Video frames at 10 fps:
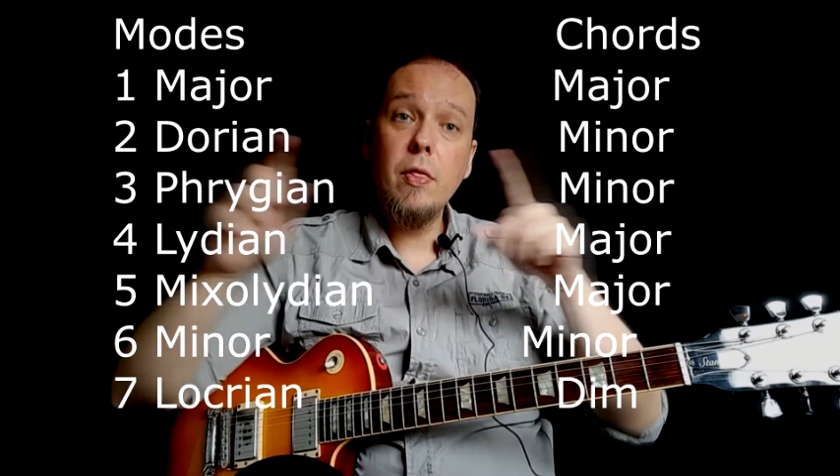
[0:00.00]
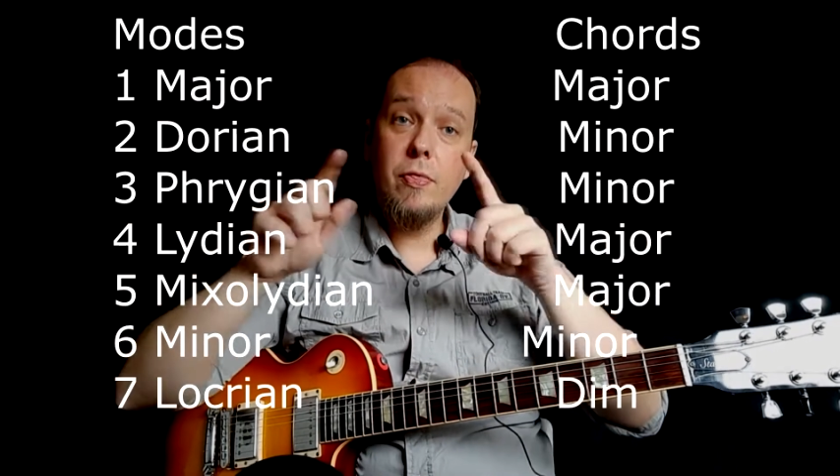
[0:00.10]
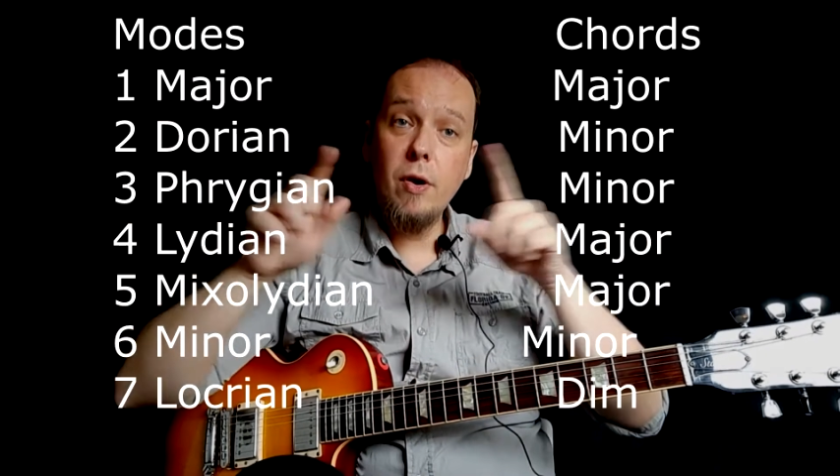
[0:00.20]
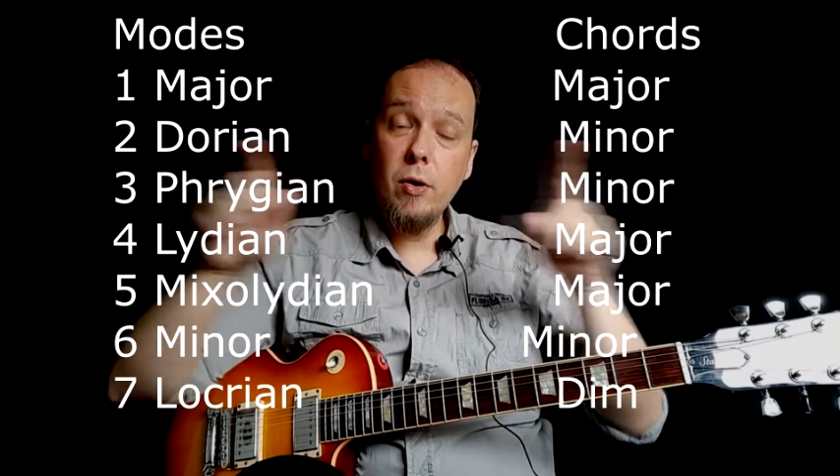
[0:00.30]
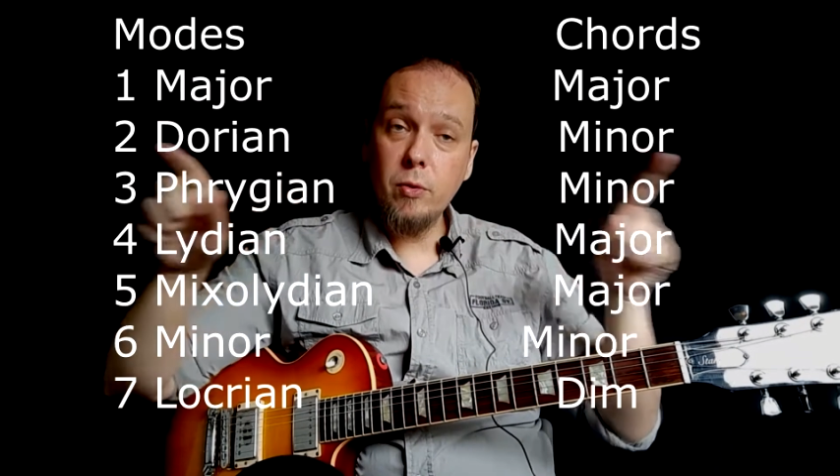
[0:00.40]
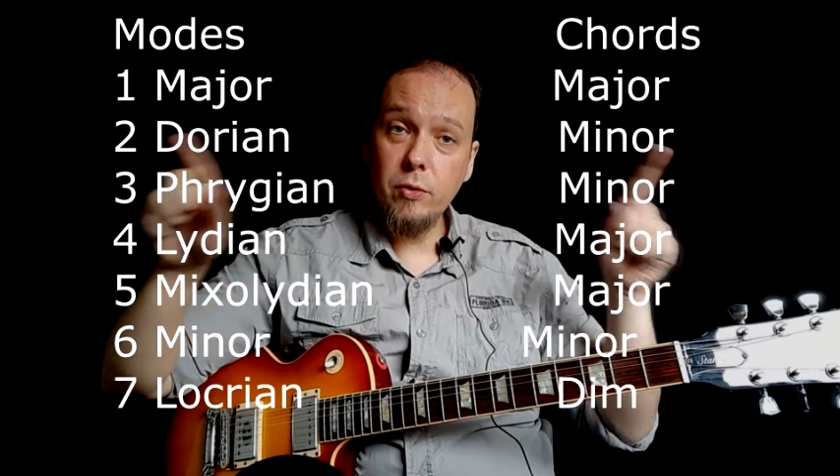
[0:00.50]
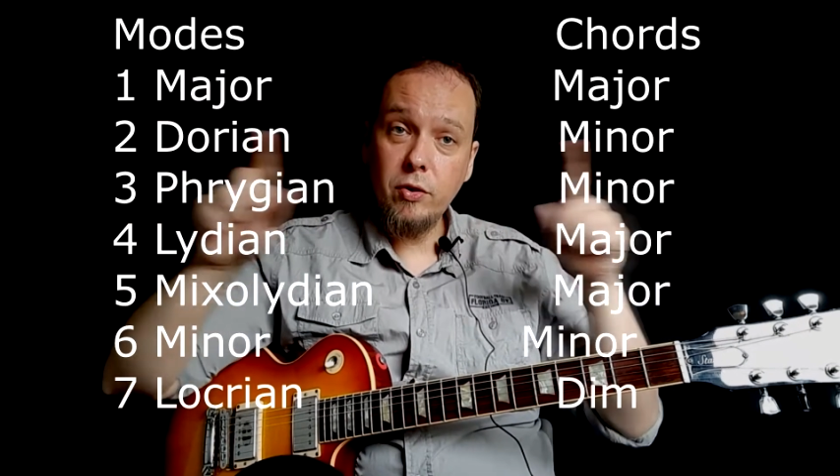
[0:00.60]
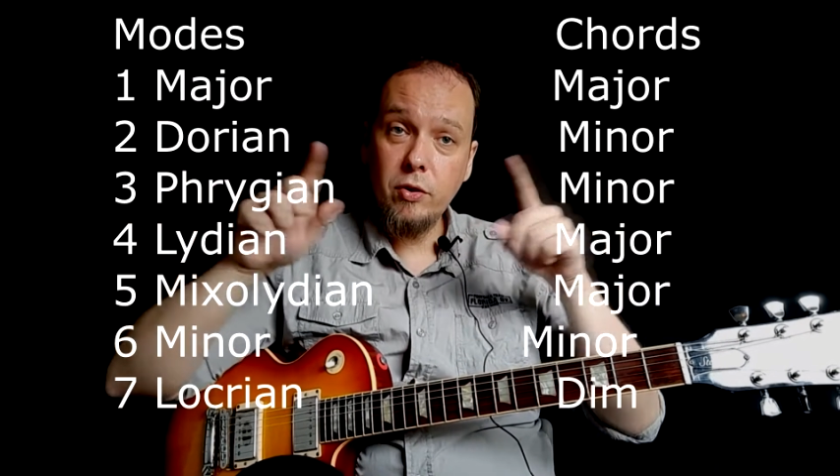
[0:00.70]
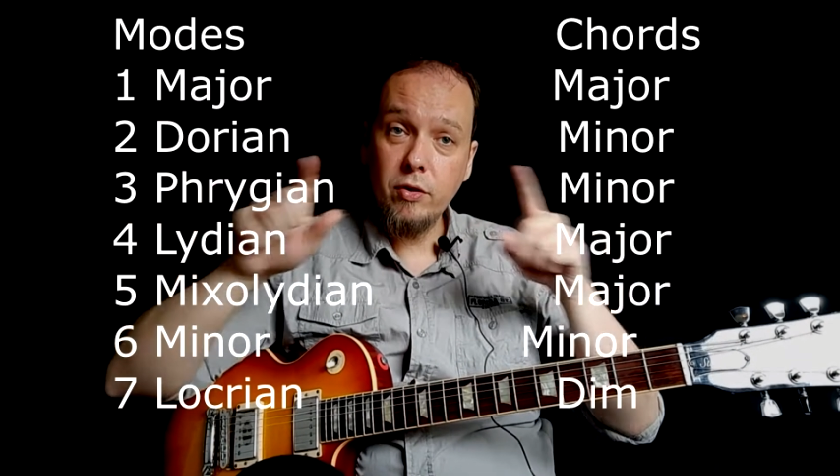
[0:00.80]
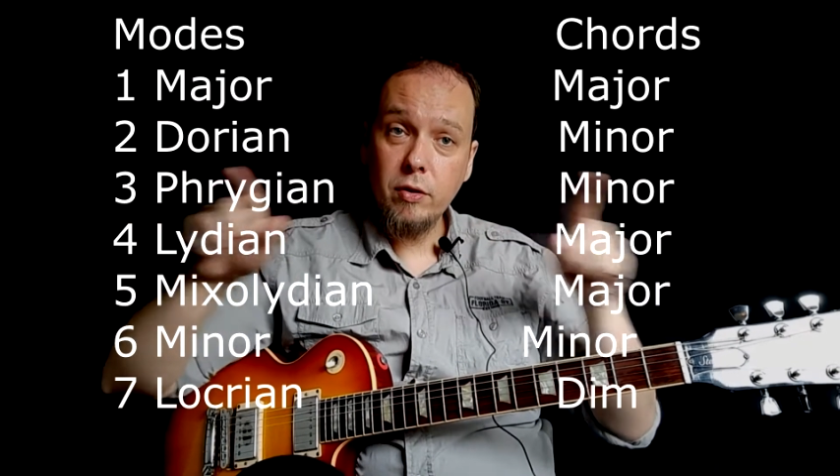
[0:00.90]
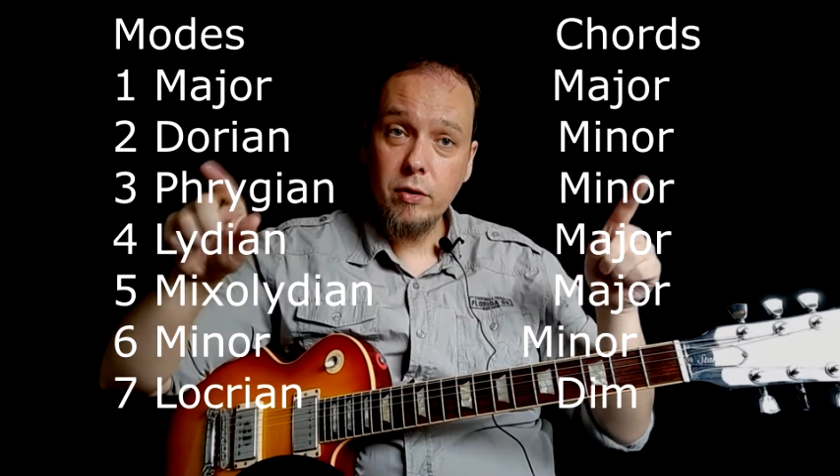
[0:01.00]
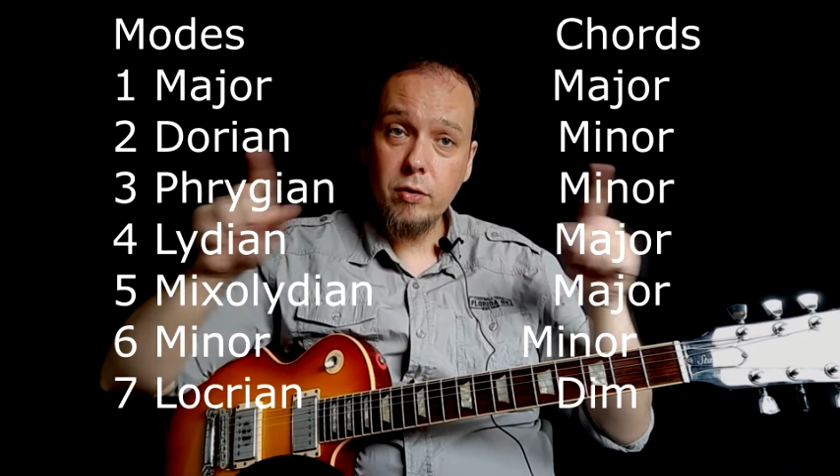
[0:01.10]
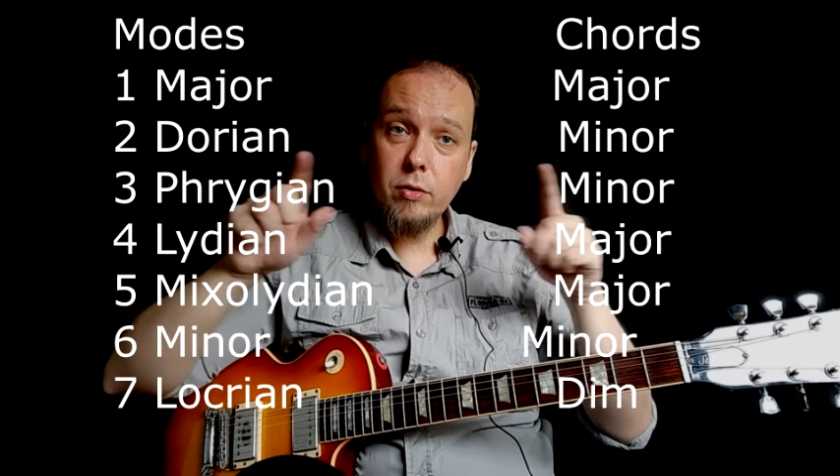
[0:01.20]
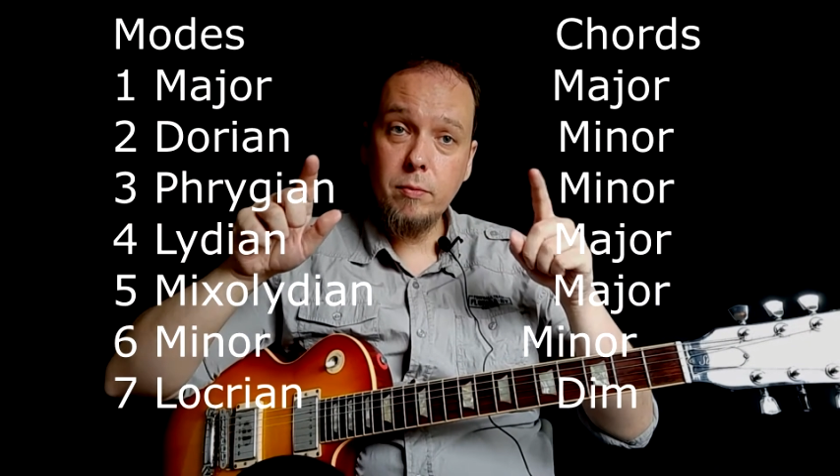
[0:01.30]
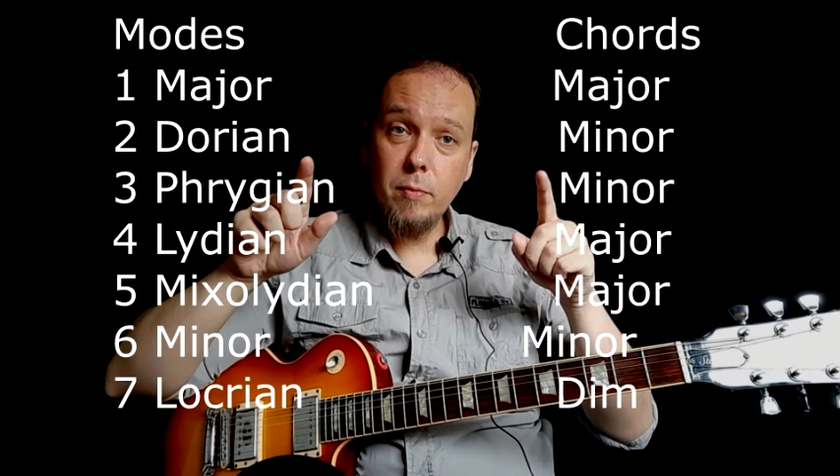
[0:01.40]
Those
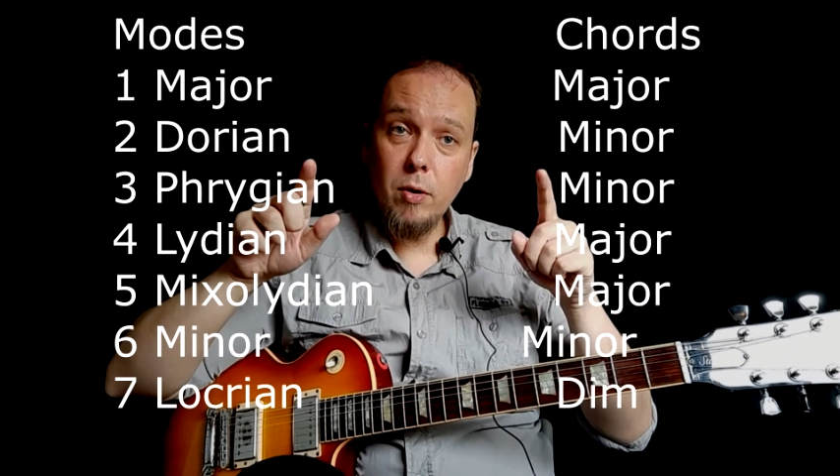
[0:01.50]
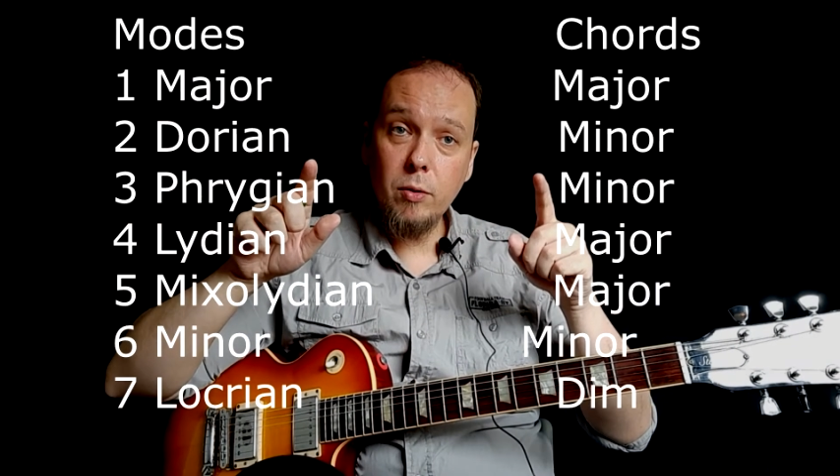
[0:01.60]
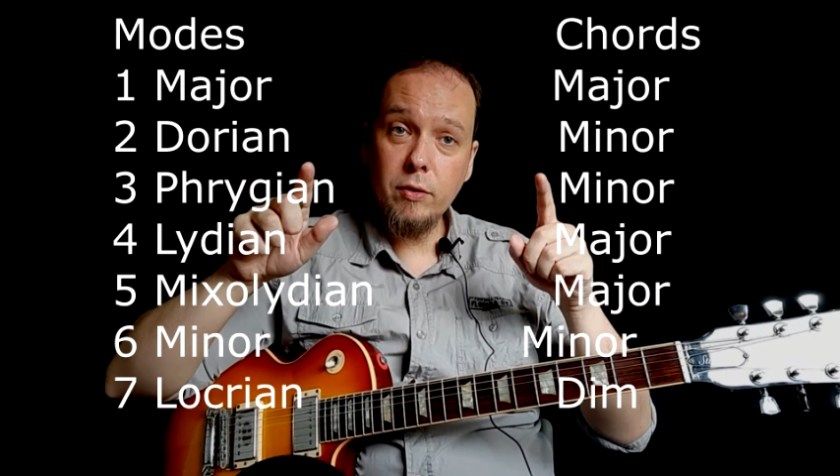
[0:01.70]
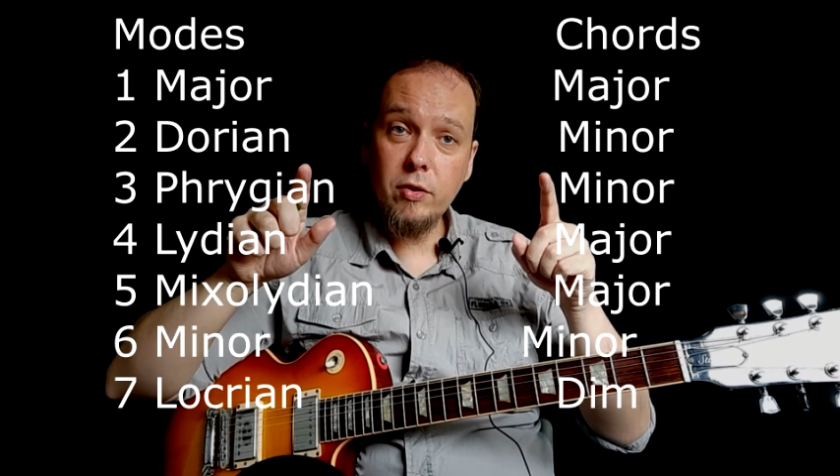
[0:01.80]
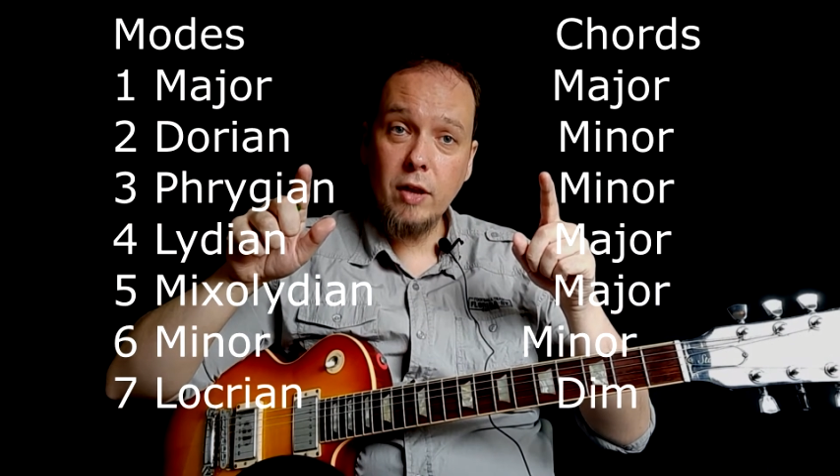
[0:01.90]
modes